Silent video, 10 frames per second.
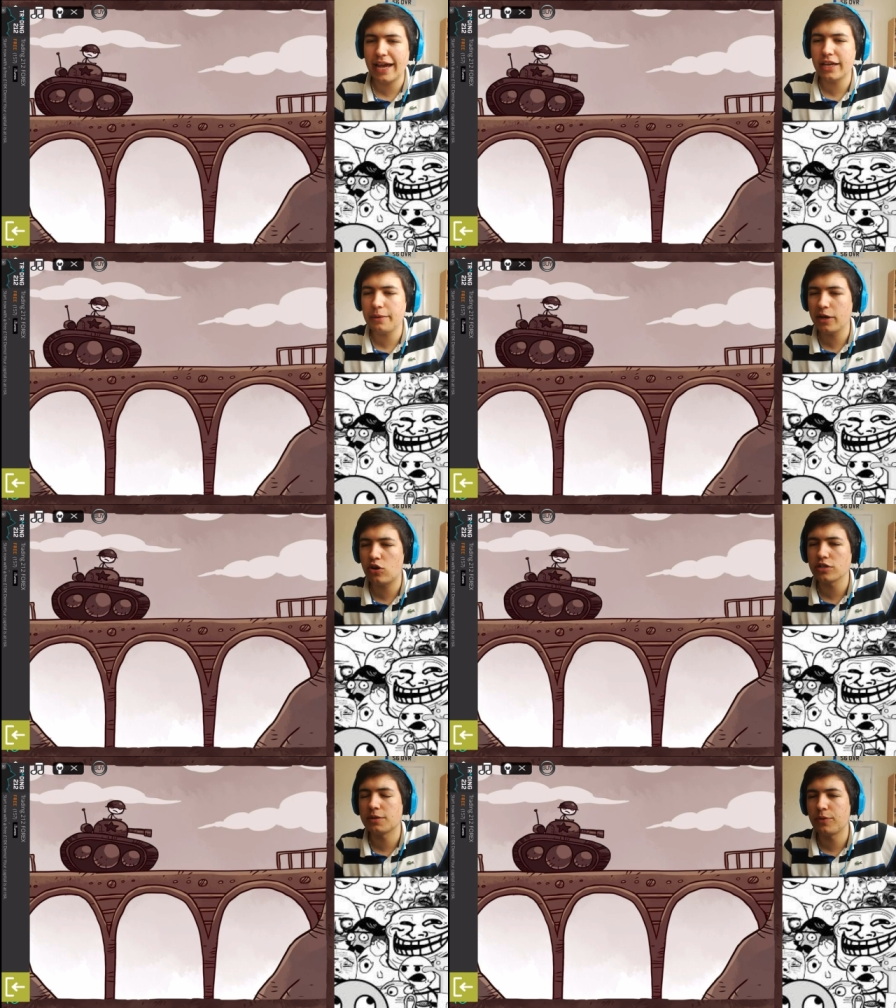tank
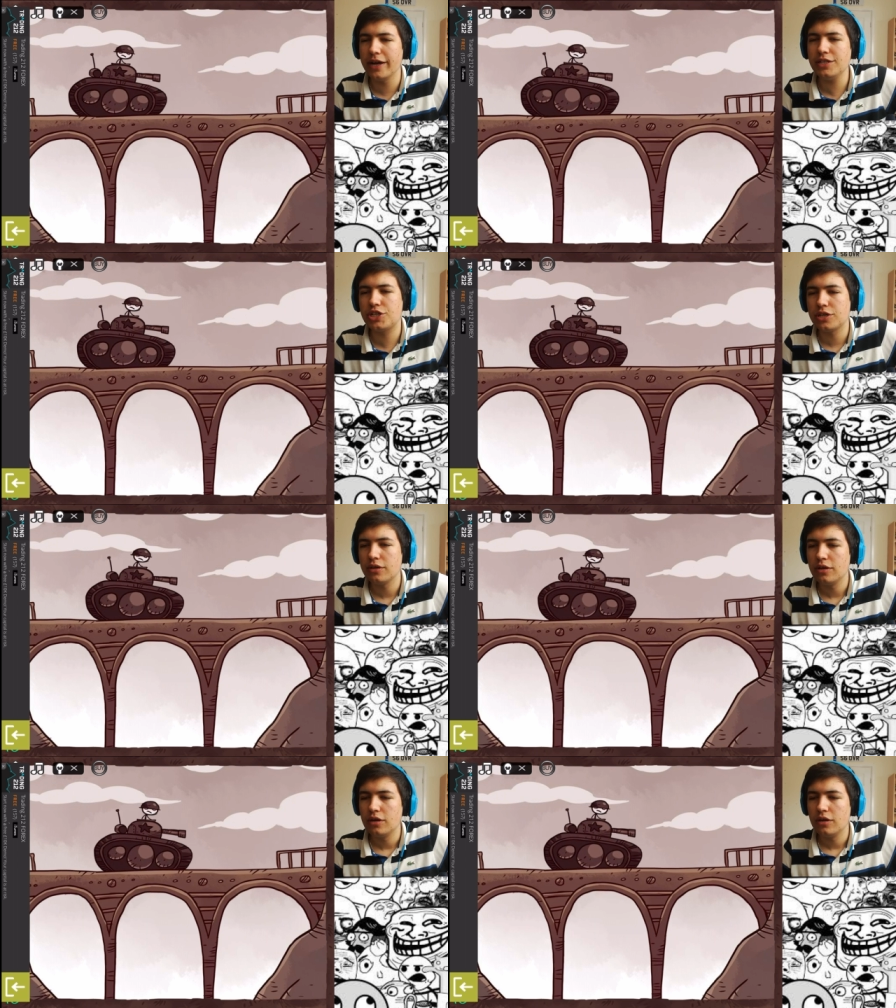coming across the
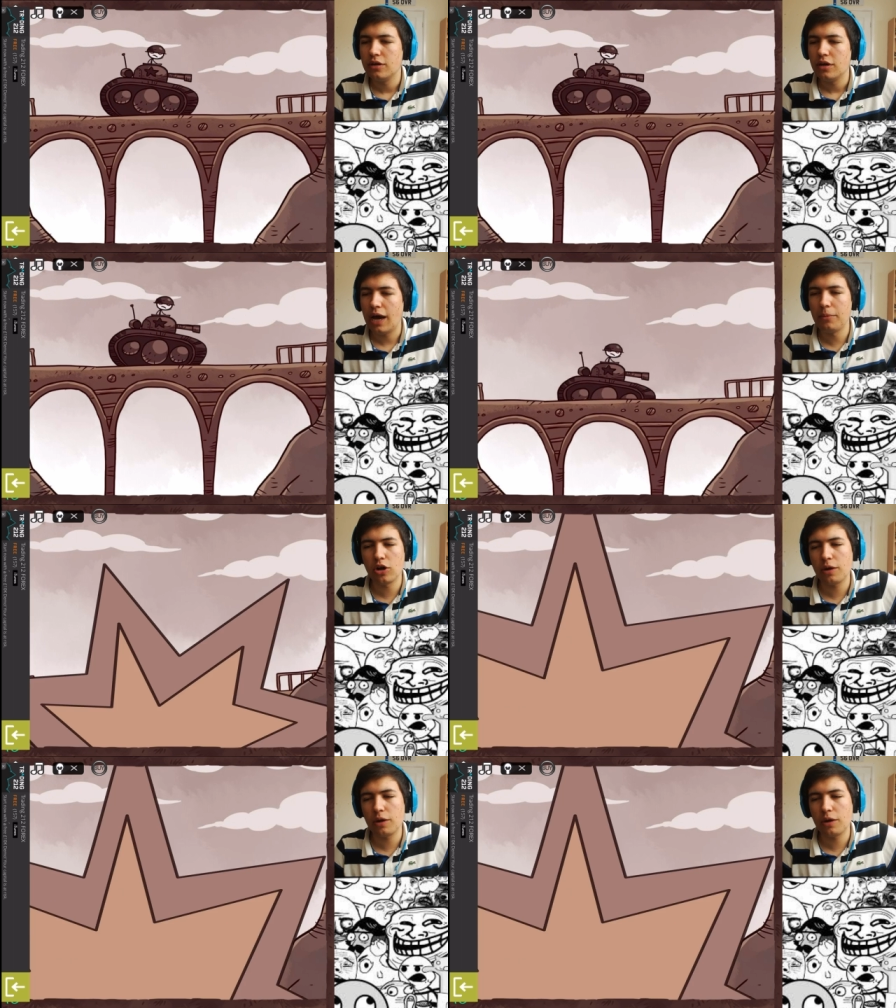bridge. I'm